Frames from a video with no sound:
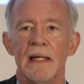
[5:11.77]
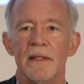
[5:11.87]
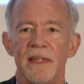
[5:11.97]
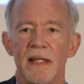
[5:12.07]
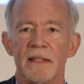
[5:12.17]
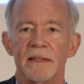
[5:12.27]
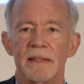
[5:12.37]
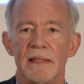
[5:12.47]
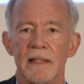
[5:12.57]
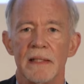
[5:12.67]

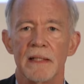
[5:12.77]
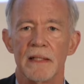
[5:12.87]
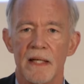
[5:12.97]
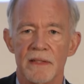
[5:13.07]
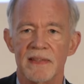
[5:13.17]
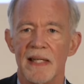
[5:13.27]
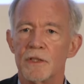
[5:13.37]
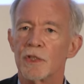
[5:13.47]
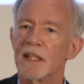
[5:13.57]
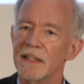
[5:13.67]
that uh,
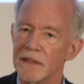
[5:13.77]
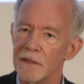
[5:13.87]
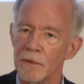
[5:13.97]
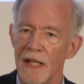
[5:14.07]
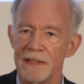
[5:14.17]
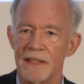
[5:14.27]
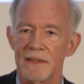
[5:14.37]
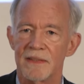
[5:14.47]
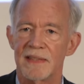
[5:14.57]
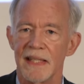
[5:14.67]
essentially the
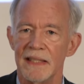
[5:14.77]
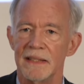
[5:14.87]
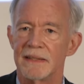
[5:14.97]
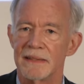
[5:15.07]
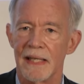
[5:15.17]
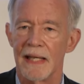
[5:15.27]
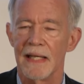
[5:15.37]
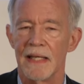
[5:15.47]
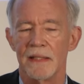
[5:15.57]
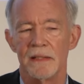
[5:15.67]
United States
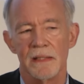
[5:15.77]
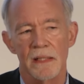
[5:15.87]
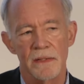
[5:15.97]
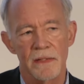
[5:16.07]
and